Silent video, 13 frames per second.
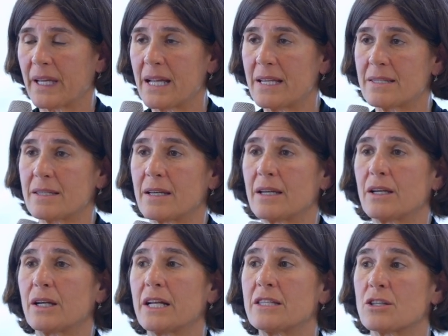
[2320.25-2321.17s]
It's a
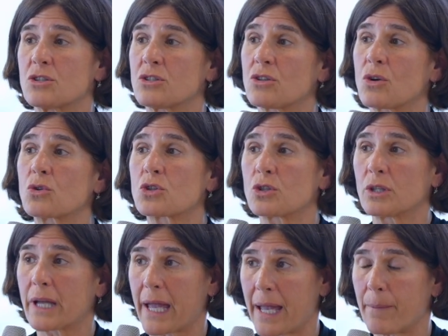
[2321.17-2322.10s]
social
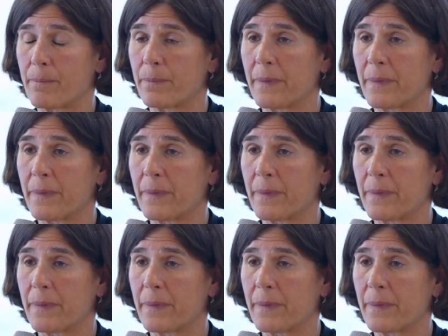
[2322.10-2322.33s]
game.